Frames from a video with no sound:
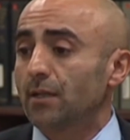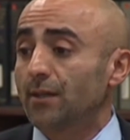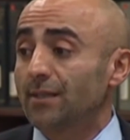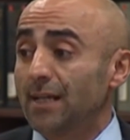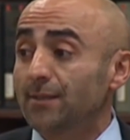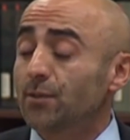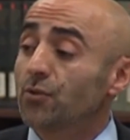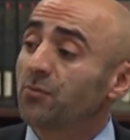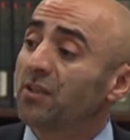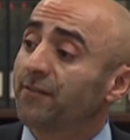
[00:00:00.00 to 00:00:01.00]
I think that is
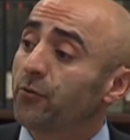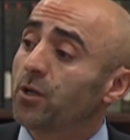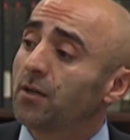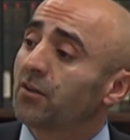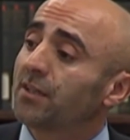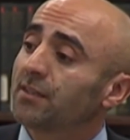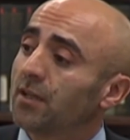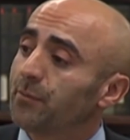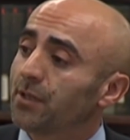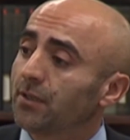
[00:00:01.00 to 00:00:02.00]
going to be the view in Ankara in the
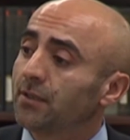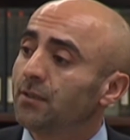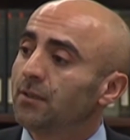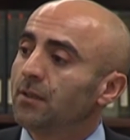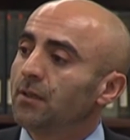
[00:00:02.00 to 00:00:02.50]
coming year,